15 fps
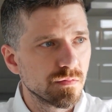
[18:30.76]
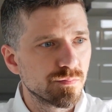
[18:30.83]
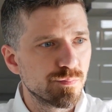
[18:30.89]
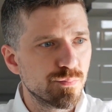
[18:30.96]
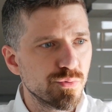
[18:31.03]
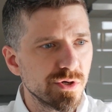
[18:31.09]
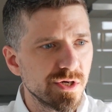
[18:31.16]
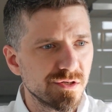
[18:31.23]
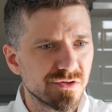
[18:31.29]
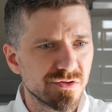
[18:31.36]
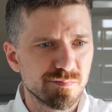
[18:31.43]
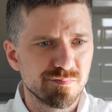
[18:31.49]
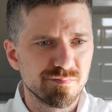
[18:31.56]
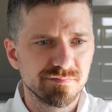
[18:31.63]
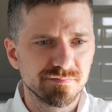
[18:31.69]
British
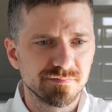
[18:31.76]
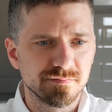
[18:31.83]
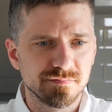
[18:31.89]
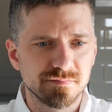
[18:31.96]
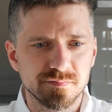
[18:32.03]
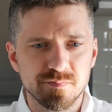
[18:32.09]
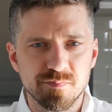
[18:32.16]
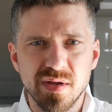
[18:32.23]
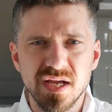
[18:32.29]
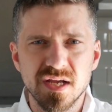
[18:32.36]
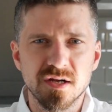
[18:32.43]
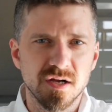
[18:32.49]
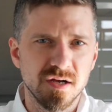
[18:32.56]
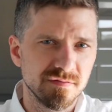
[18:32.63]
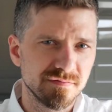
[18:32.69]
Bake
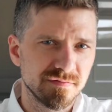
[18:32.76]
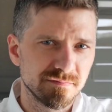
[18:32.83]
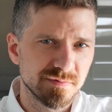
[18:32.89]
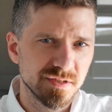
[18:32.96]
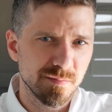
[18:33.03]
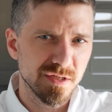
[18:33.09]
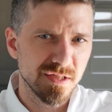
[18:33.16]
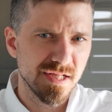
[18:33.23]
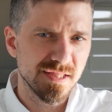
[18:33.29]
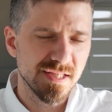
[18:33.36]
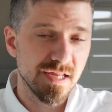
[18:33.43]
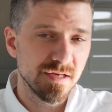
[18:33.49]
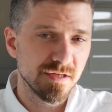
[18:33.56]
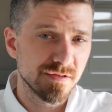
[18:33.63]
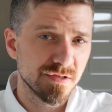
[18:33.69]
Off, something like
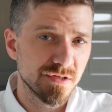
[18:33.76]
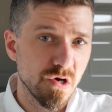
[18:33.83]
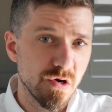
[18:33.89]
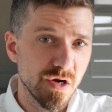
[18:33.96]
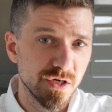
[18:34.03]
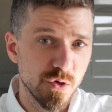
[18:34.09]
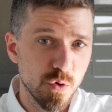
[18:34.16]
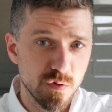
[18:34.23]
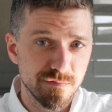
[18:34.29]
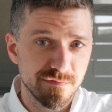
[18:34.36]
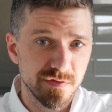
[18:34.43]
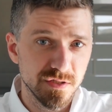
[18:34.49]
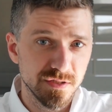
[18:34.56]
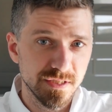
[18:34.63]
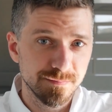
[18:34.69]
that. It's starring Noel
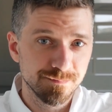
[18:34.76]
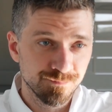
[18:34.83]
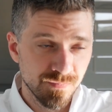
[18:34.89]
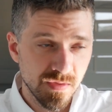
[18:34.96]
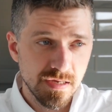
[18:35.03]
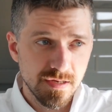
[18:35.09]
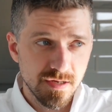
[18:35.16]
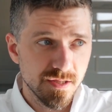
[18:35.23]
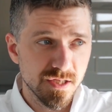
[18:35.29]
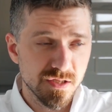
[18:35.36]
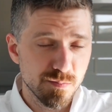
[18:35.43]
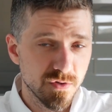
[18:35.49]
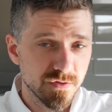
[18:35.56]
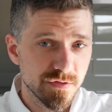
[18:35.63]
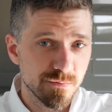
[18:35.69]
Fielding, and that's
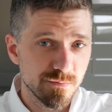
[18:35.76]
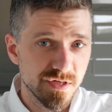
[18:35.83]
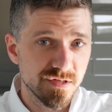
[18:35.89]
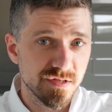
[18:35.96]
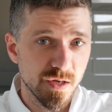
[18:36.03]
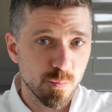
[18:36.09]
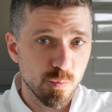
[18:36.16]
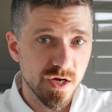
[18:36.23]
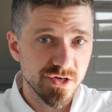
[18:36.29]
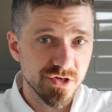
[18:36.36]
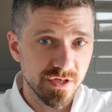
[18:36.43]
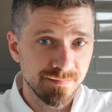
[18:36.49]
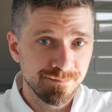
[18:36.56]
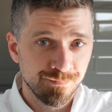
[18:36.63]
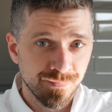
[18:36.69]
most of the reason I watch
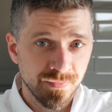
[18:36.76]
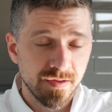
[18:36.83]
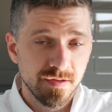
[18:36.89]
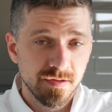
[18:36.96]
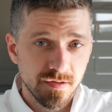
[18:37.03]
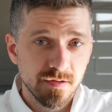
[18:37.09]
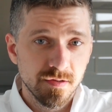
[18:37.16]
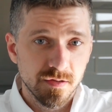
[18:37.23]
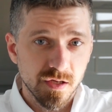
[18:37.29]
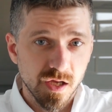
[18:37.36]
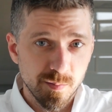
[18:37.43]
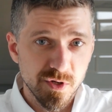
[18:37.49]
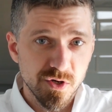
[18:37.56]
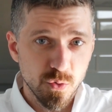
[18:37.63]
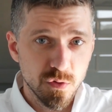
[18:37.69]
it.
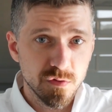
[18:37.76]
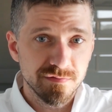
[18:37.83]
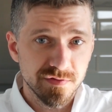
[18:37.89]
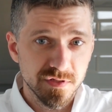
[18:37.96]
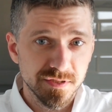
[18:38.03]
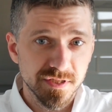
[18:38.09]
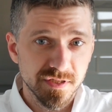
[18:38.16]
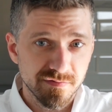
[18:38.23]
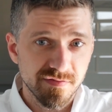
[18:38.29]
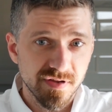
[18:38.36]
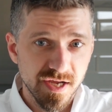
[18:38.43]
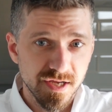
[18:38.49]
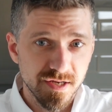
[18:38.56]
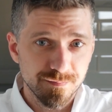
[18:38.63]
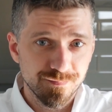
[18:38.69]
I'm a Noel Fielding
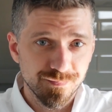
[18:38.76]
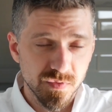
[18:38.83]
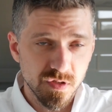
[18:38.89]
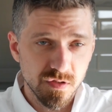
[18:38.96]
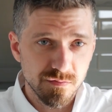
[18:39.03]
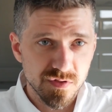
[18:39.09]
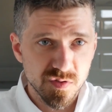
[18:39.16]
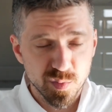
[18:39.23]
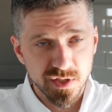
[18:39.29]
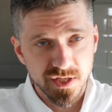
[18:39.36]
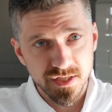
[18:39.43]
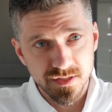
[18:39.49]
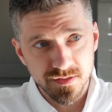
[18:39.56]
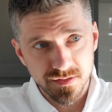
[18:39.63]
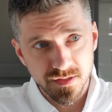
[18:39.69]
fan. He used to play
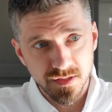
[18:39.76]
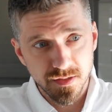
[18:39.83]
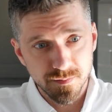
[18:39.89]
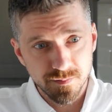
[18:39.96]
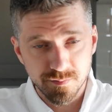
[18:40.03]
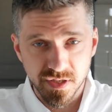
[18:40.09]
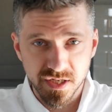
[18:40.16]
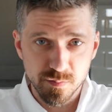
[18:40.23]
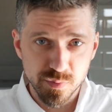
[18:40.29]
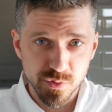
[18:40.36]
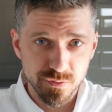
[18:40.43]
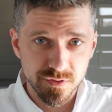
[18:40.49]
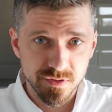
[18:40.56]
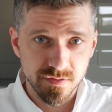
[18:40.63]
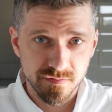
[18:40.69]
in Mighty
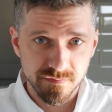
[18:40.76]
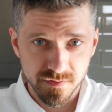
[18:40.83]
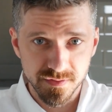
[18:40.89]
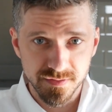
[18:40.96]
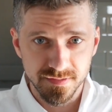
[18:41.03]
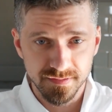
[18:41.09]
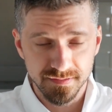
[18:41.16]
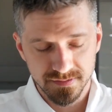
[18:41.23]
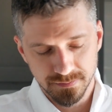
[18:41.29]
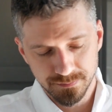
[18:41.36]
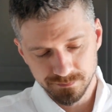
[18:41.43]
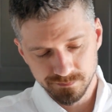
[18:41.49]
Boosh, for instance.